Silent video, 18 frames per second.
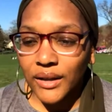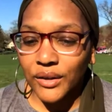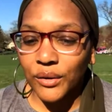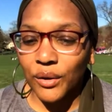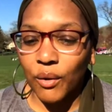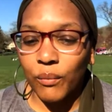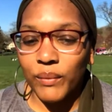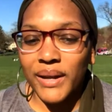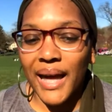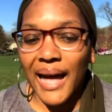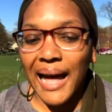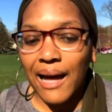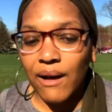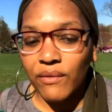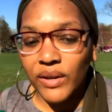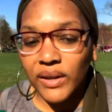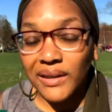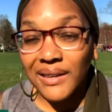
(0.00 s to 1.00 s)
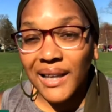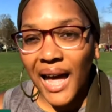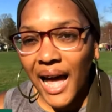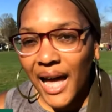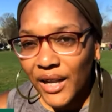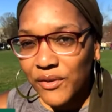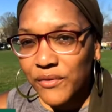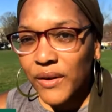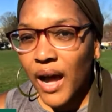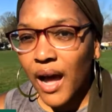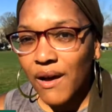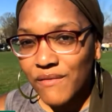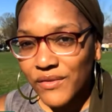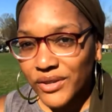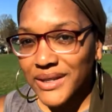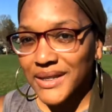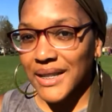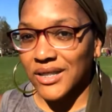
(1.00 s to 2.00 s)
We have a lot of
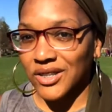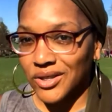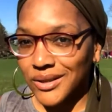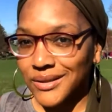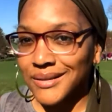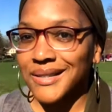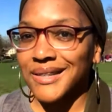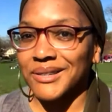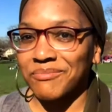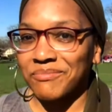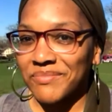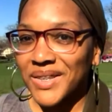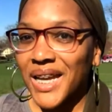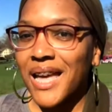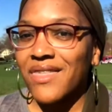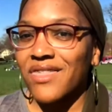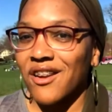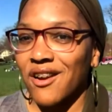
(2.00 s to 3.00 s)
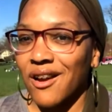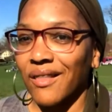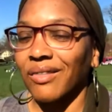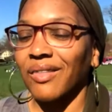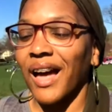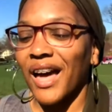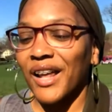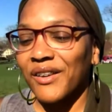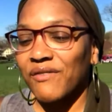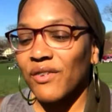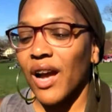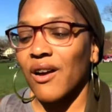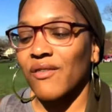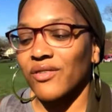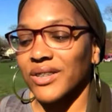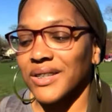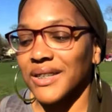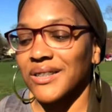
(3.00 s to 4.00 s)
conversations. There are a lot of
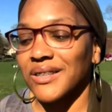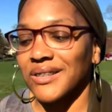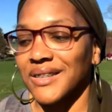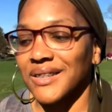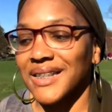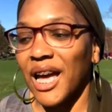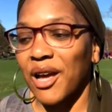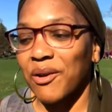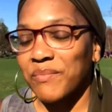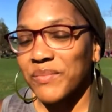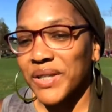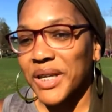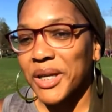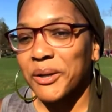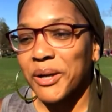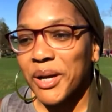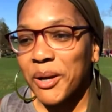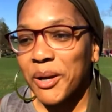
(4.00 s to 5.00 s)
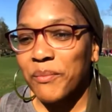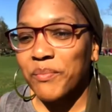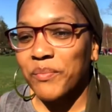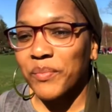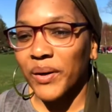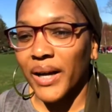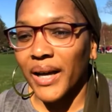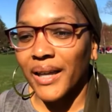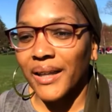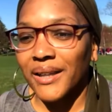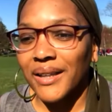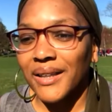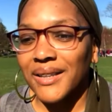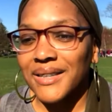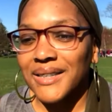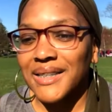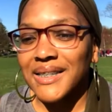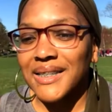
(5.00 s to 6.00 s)
conversations happening, but
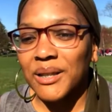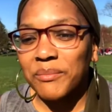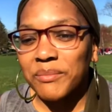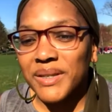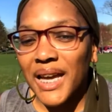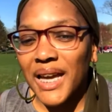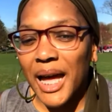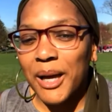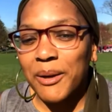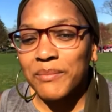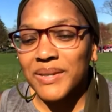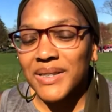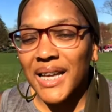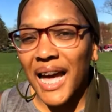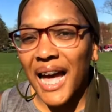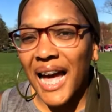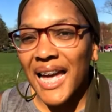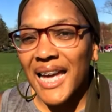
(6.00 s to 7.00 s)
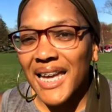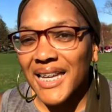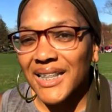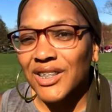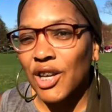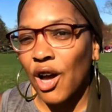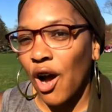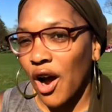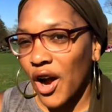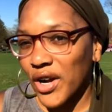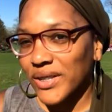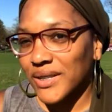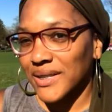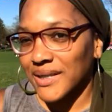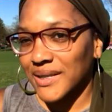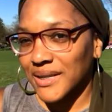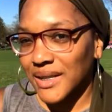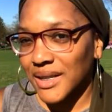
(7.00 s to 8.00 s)
sometimes it's hard
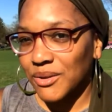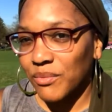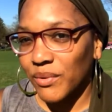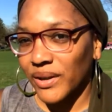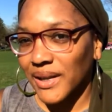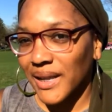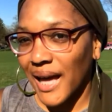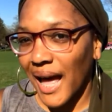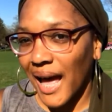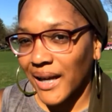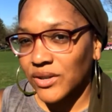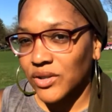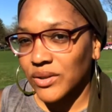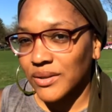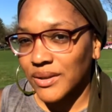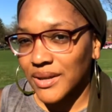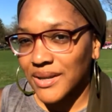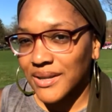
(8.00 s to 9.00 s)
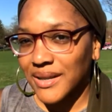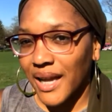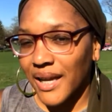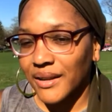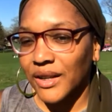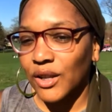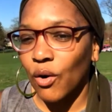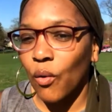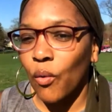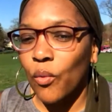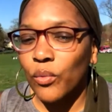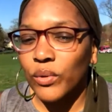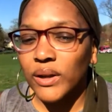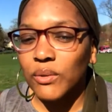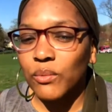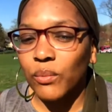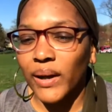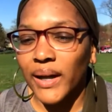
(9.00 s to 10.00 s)
to see where the action is. And the
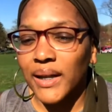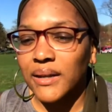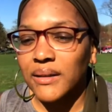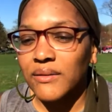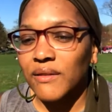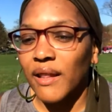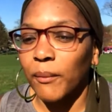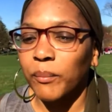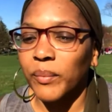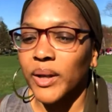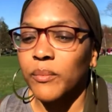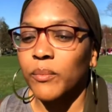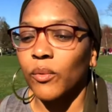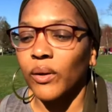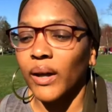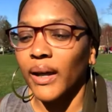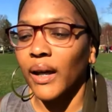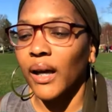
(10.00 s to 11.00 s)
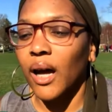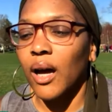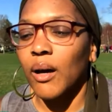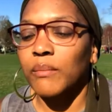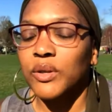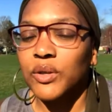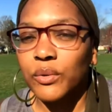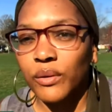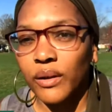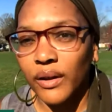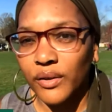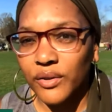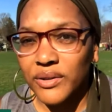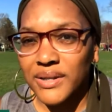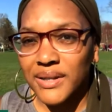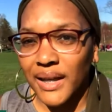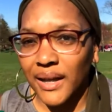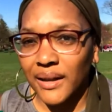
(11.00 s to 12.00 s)
only way that people can come to an
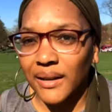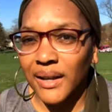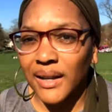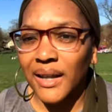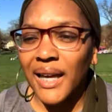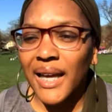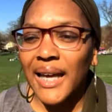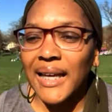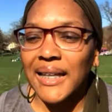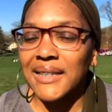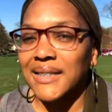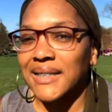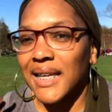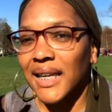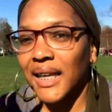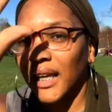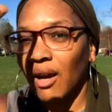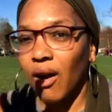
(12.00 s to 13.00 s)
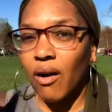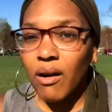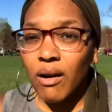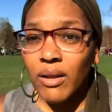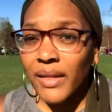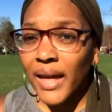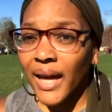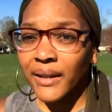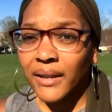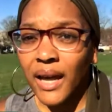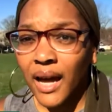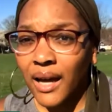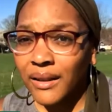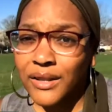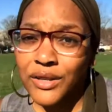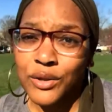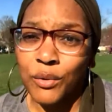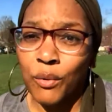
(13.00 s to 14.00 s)
understanding is taking all that
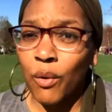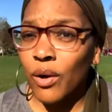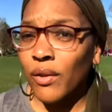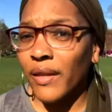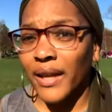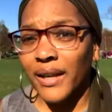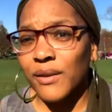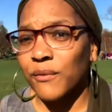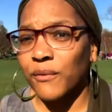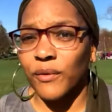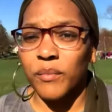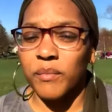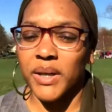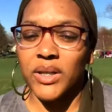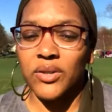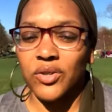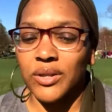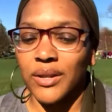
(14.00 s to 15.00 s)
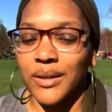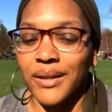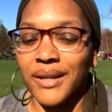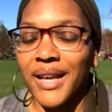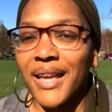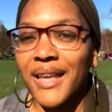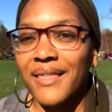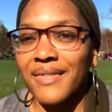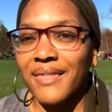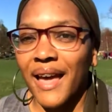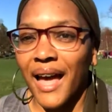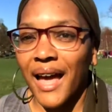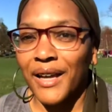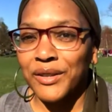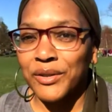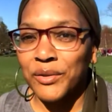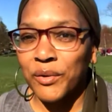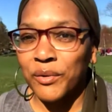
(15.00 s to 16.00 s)
knowledge and all that information
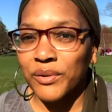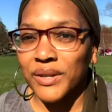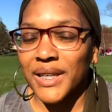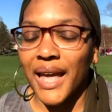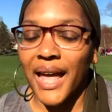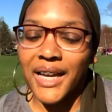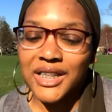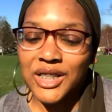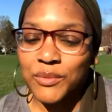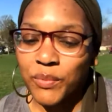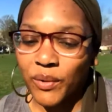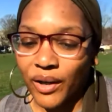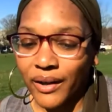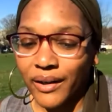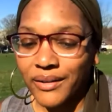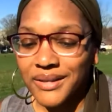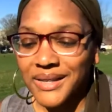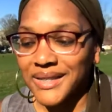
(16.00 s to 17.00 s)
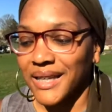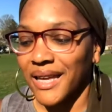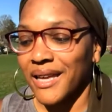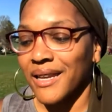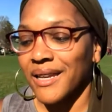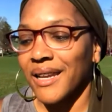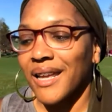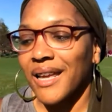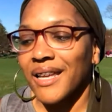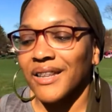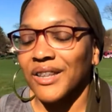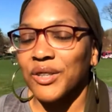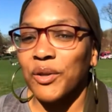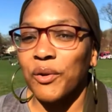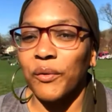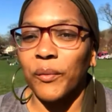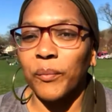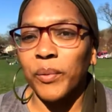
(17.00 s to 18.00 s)
that, the experts and,
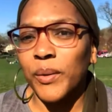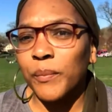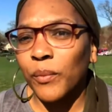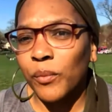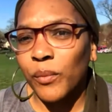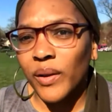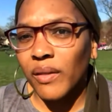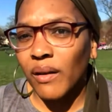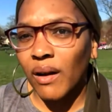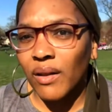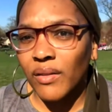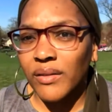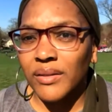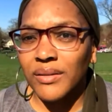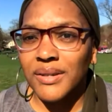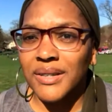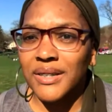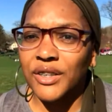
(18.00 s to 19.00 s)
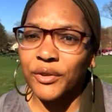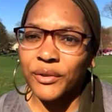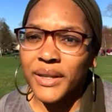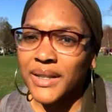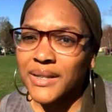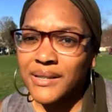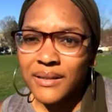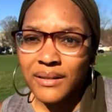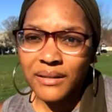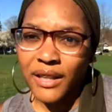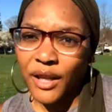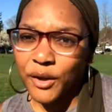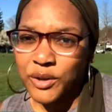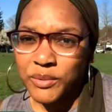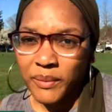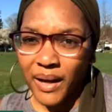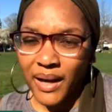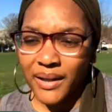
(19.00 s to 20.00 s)
the people with all the degrees and the
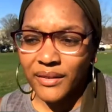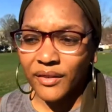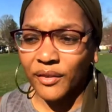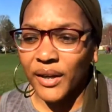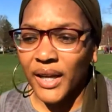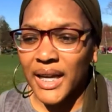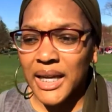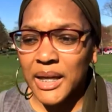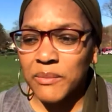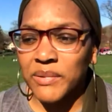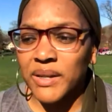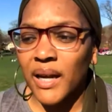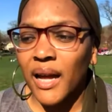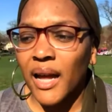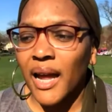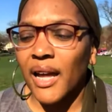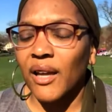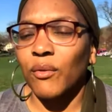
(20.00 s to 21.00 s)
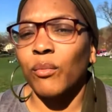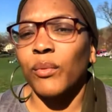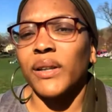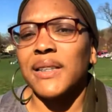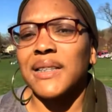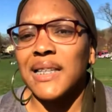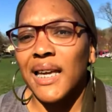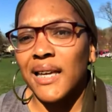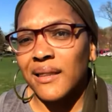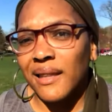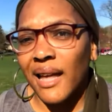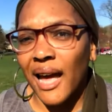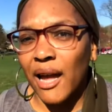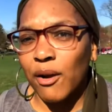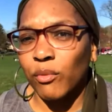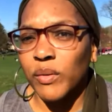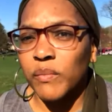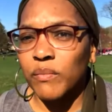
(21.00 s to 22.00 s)
letters behind their names, if we take
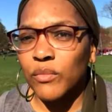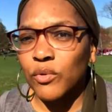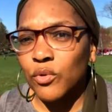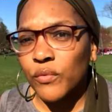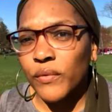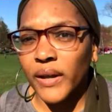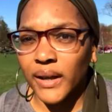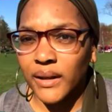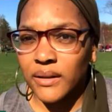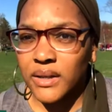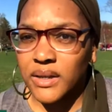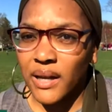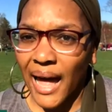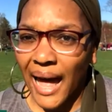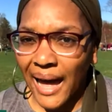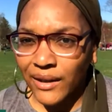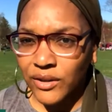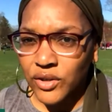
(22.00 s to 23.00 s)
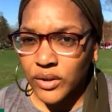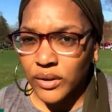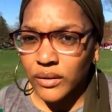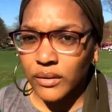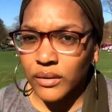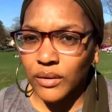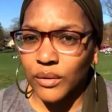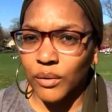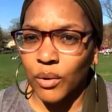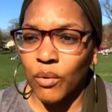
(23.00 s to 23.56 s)
that and we move it into action.